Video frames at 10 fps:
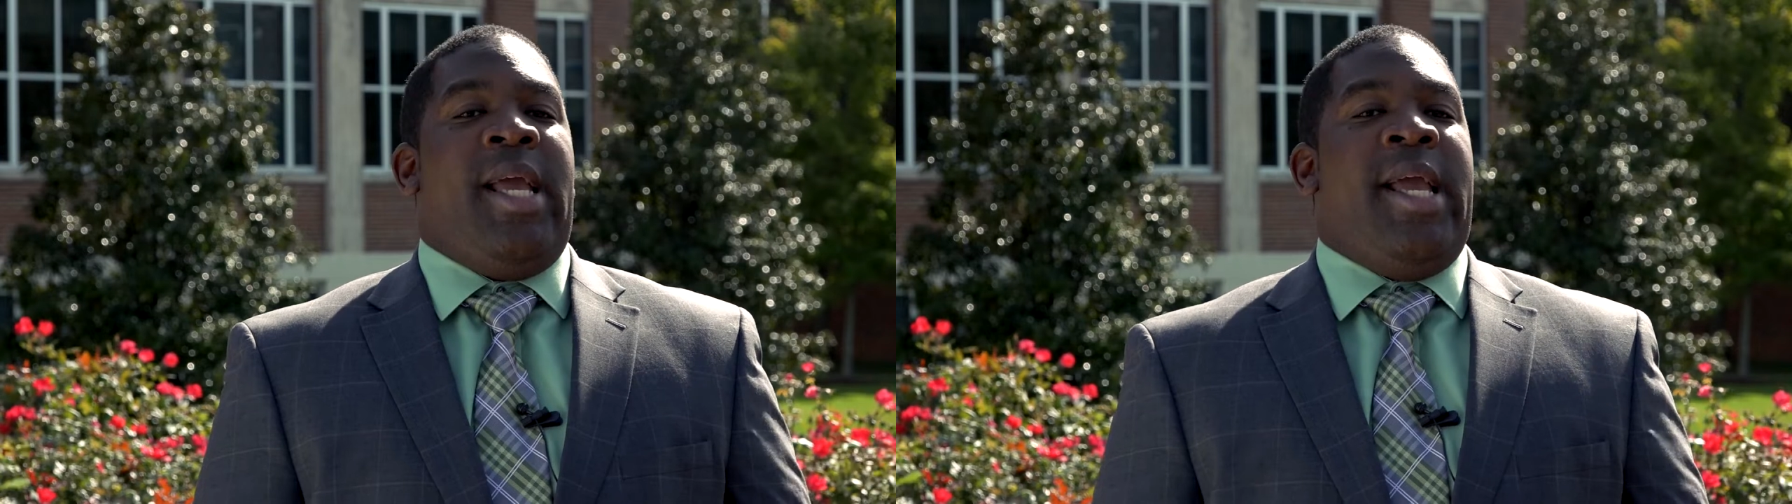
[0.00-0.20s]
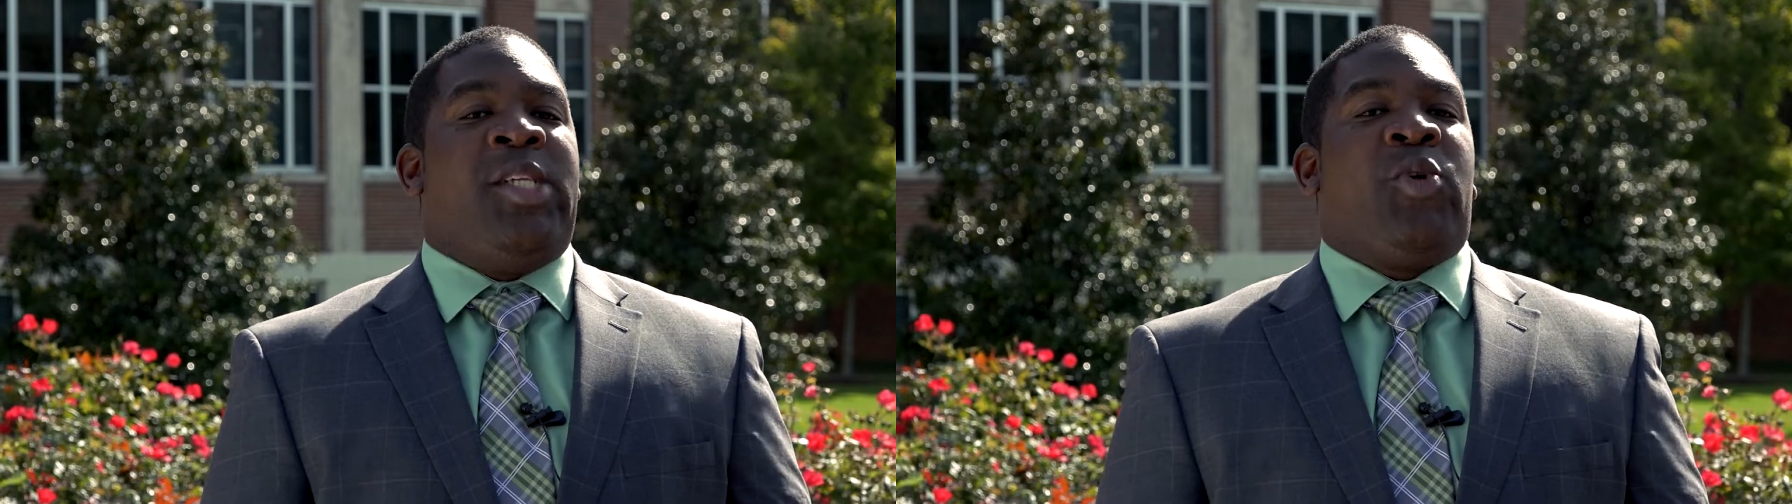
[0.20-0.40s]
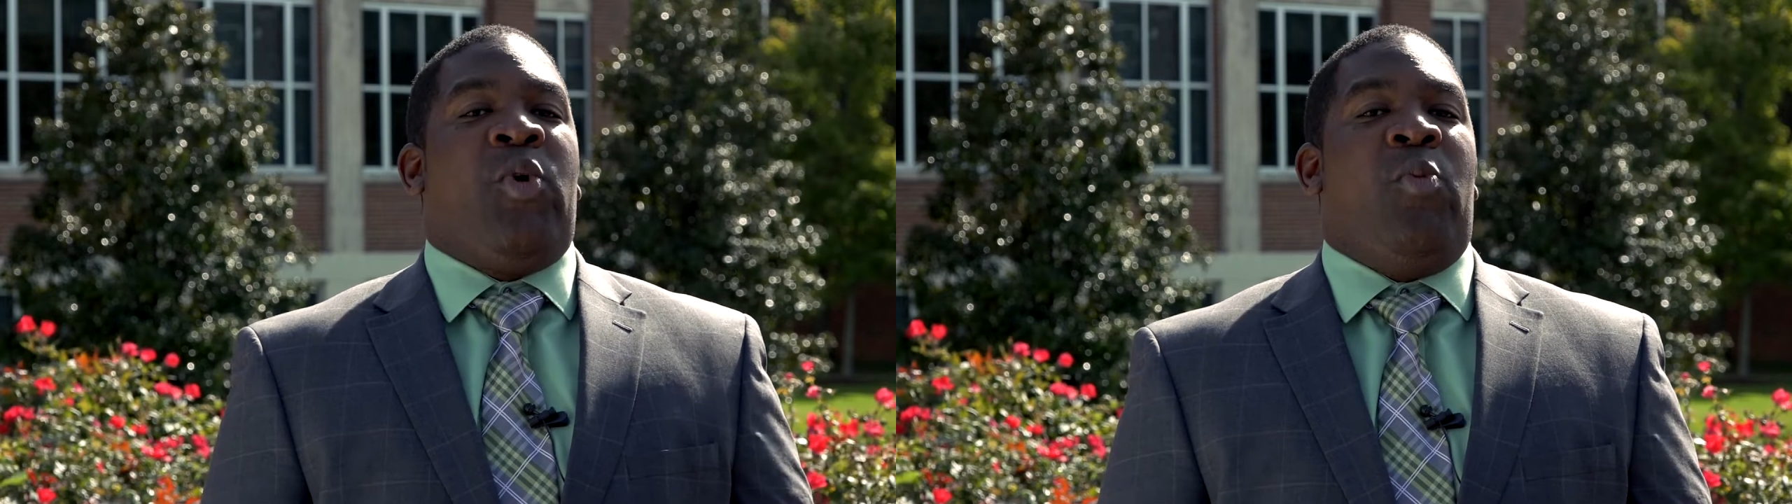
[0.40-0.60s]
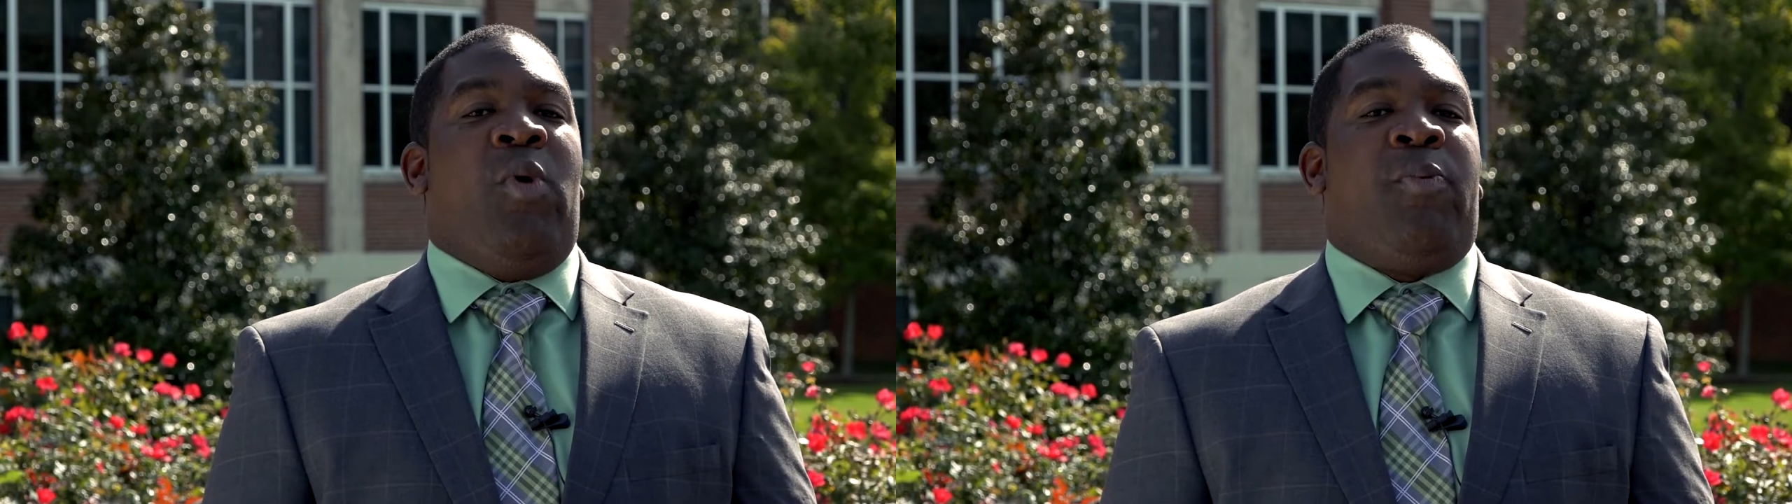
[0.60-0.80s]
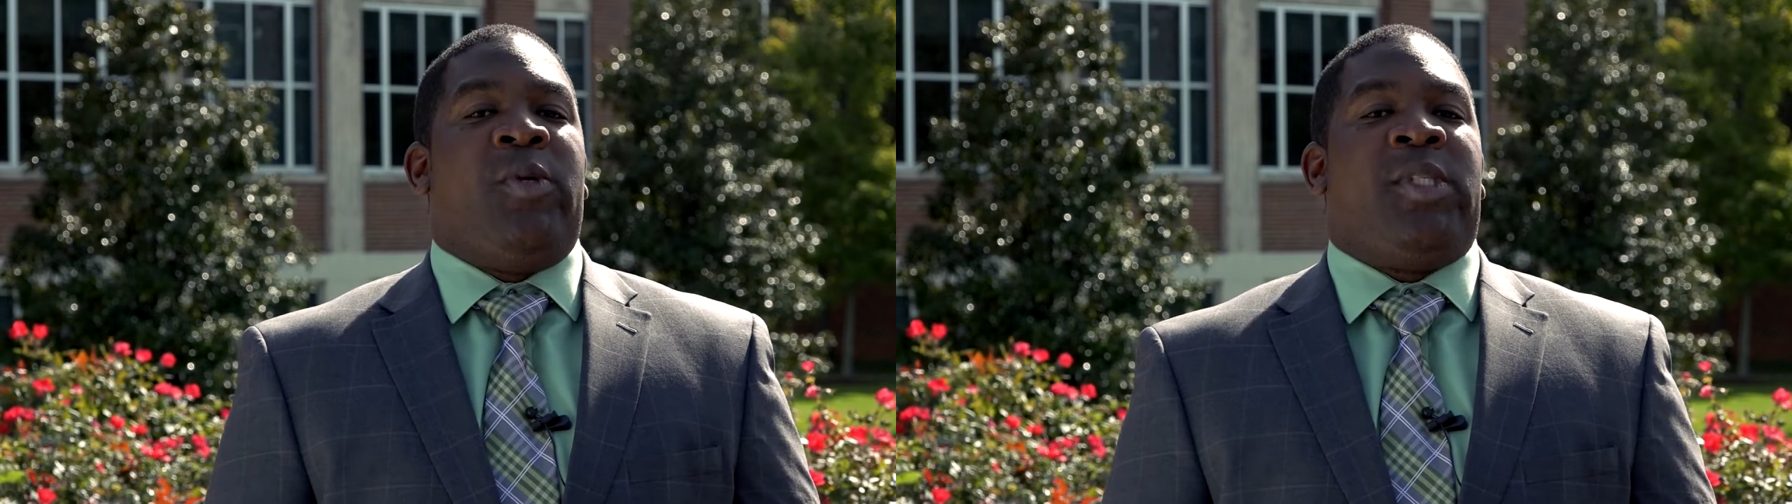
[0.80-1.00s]
Each
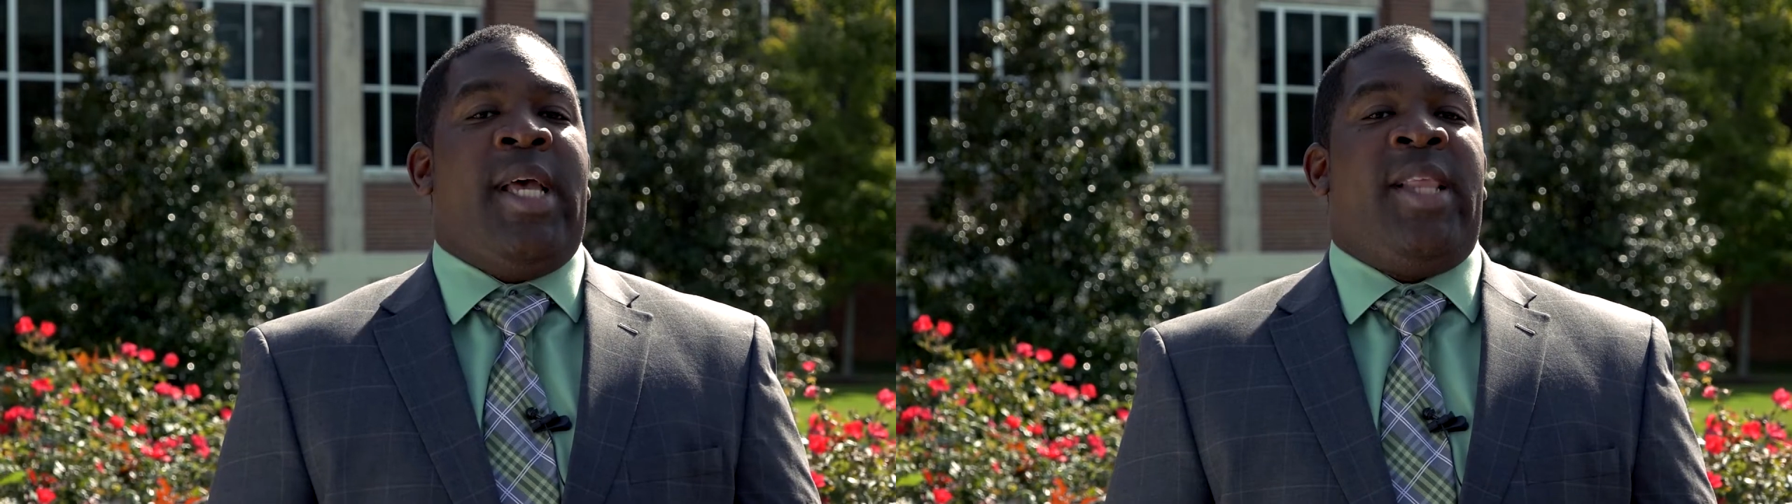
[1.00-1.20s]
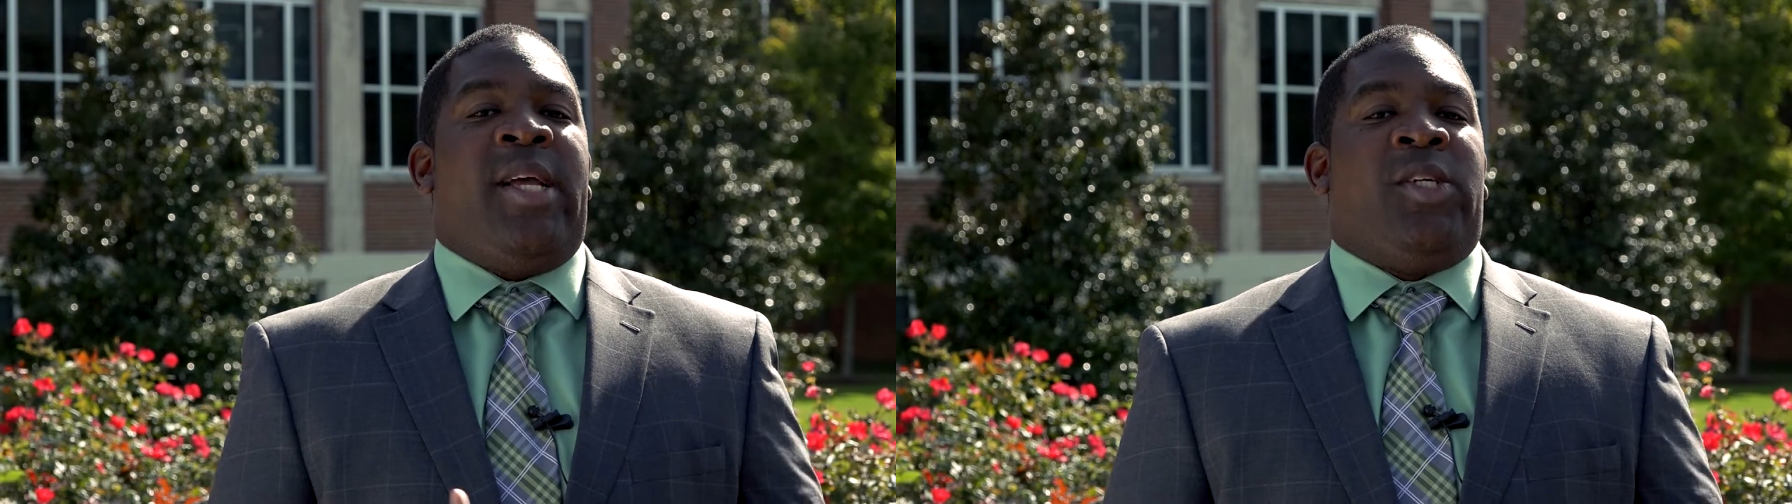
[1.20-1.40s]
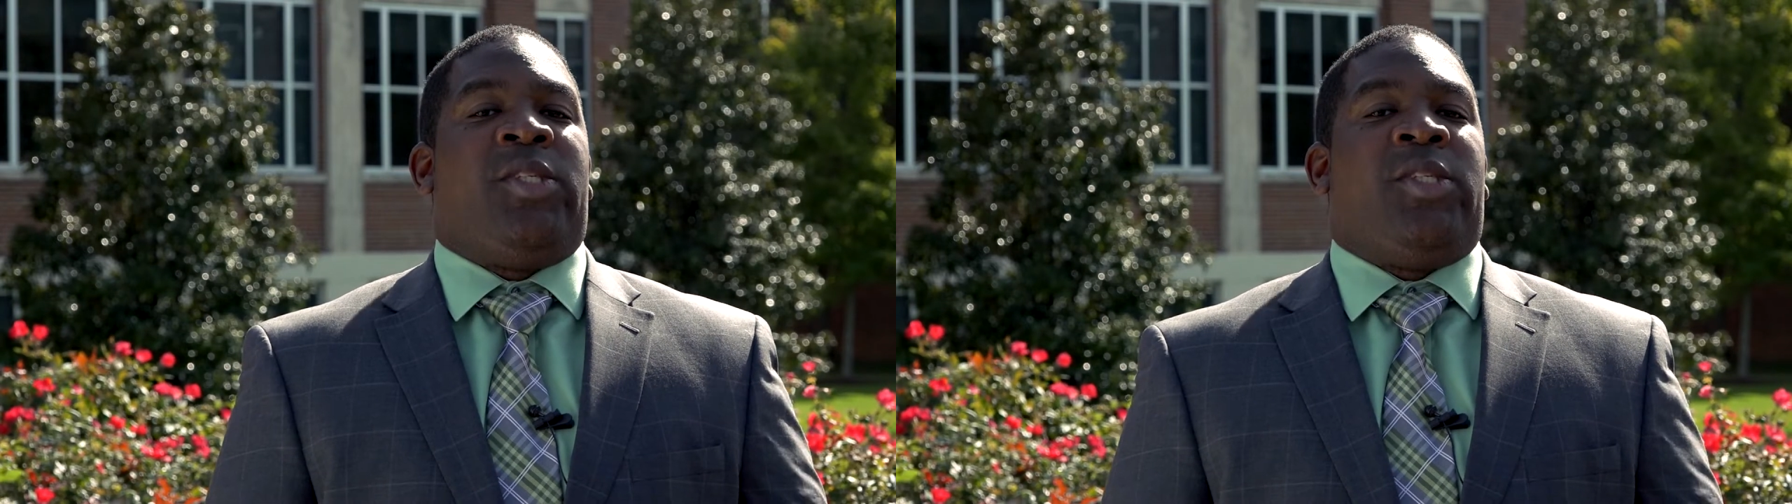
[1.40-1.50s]
group will present their